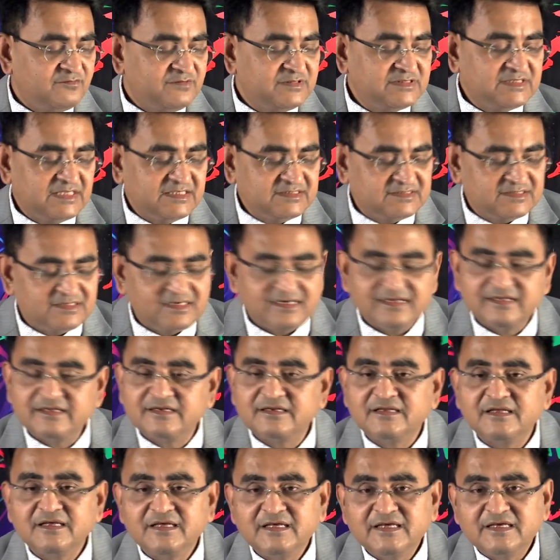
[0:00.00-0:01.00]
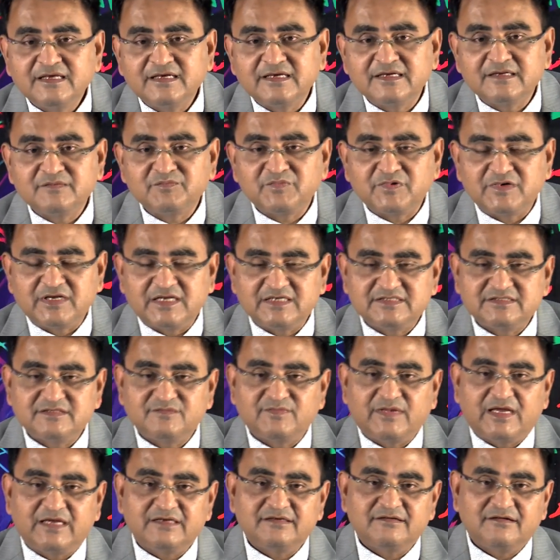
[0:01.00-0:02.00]
with acetylene in
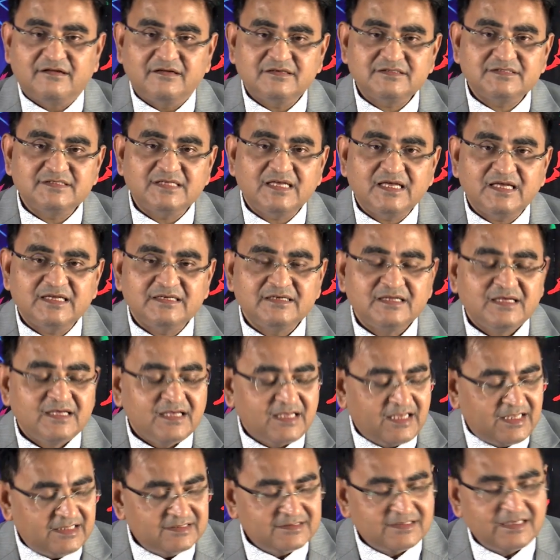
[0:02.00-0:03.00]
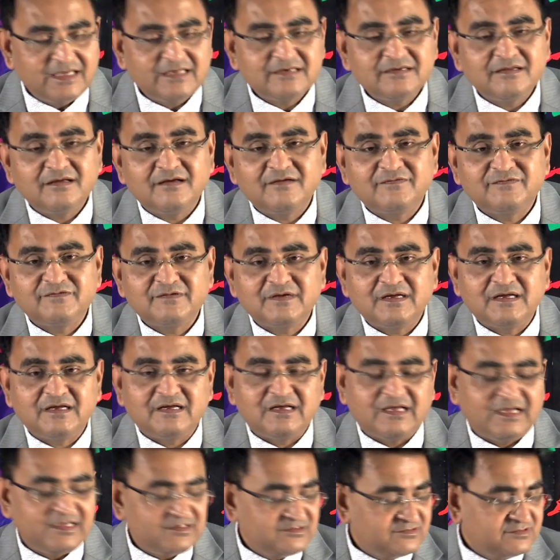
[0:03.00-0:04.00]
potassium hydroxide and that of
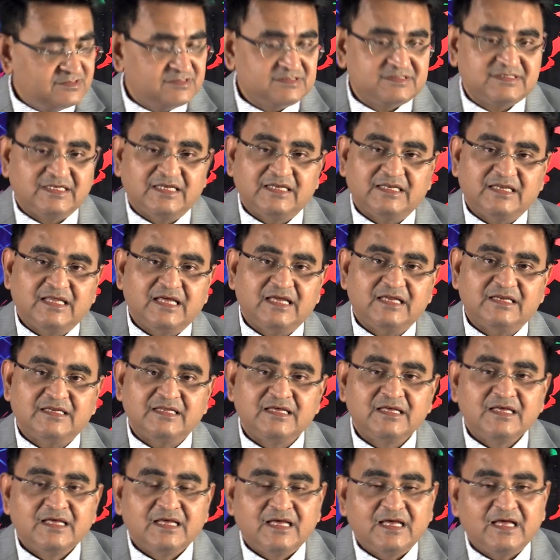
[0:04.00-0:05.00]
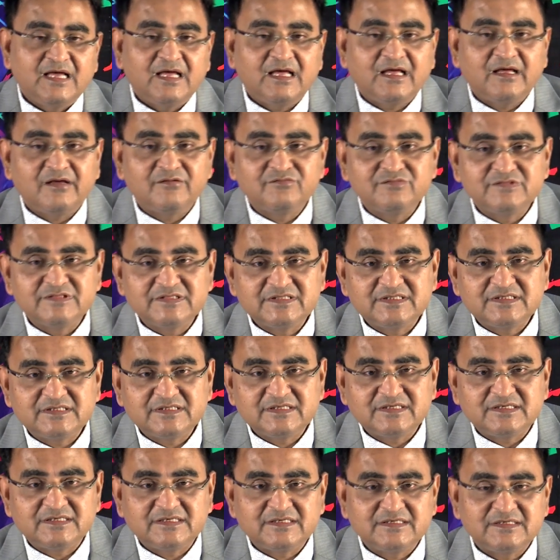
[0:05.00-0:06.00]
uh, hydrogen cyanide uh, with
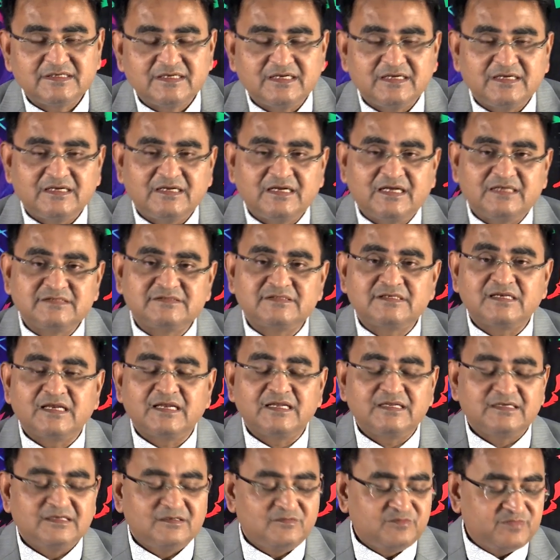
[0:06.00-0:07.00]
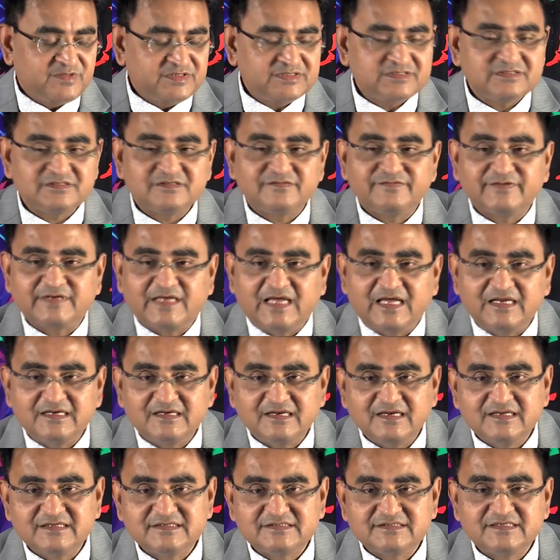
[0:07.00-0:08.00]
uh, uh, acetylene presence of a
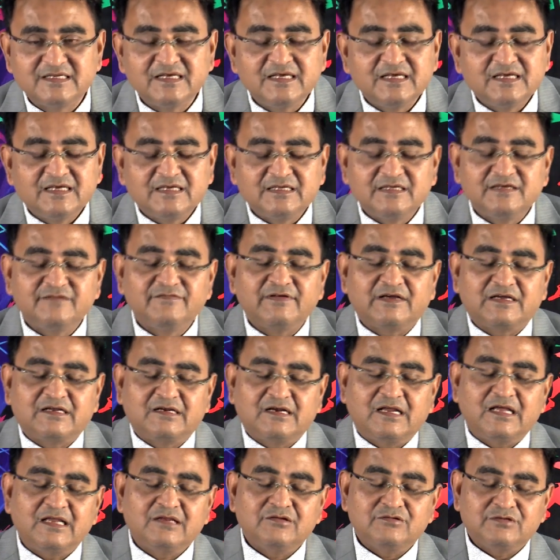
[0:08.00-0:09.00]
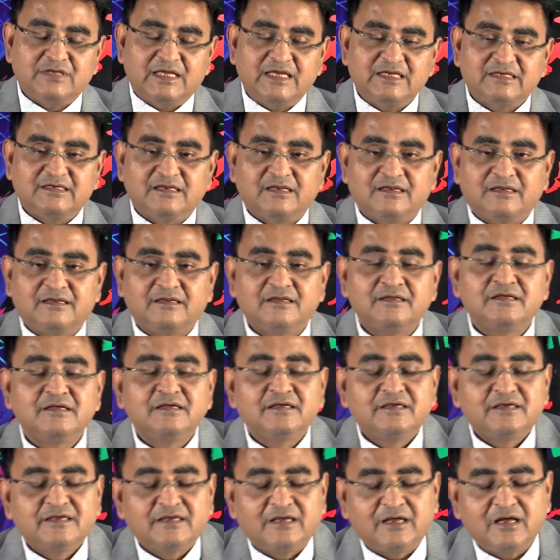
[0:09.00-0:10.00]
catalyst give acrylonyl.
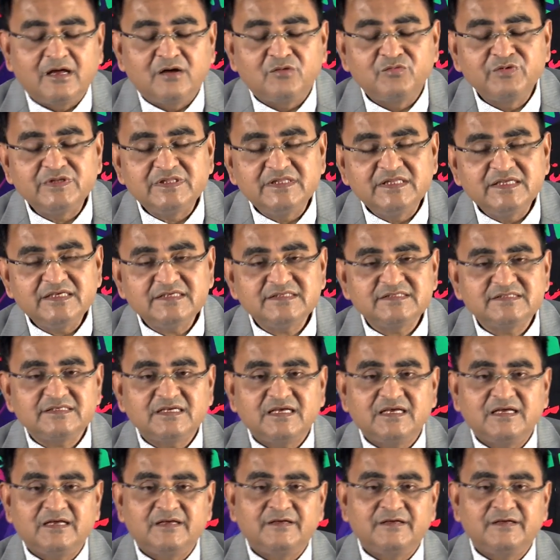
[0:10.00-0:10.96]
with these